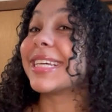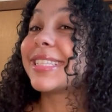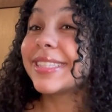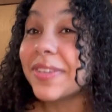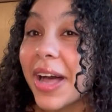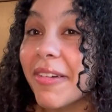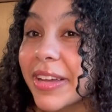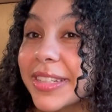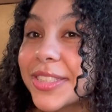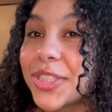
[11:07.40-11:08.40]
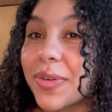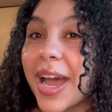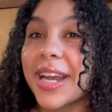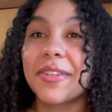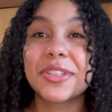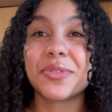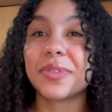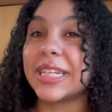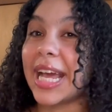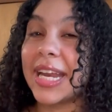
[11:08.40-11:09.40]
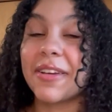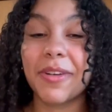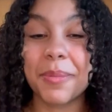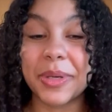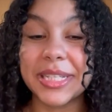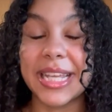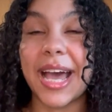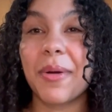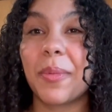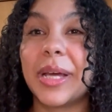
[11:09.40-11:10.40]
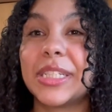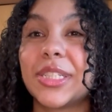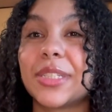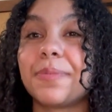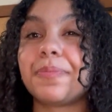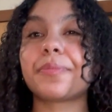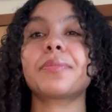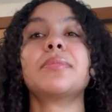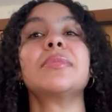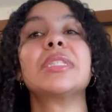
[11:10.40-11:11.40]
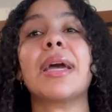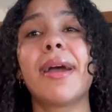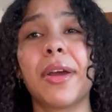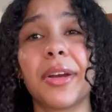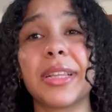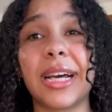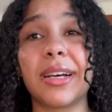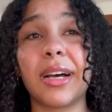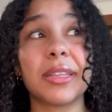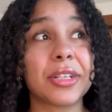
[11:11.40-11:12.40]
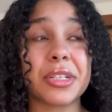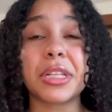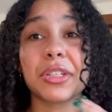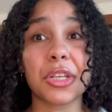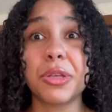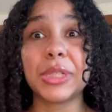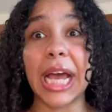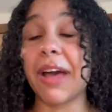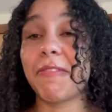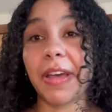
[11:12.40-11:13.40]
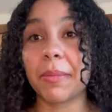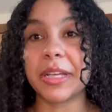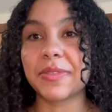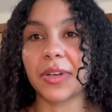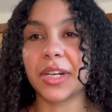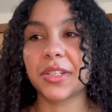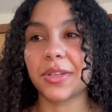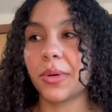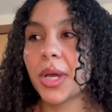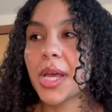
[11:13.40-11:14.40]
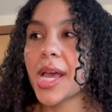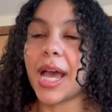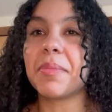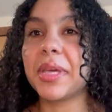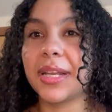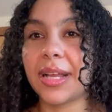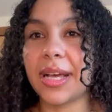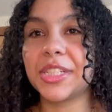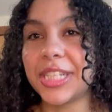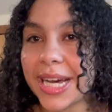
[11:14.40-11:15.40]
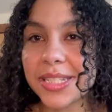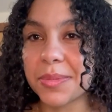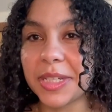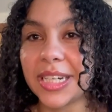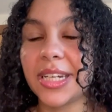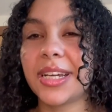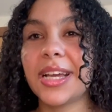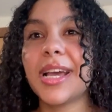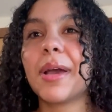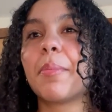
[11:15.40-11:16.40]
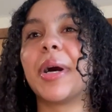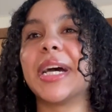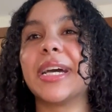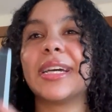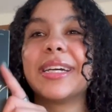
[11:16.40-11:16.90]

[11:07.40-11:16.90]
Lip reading: still haven't tried to read any of her books yet, which I heard that there's a huge fan base for her, so I mean, she has to be good. But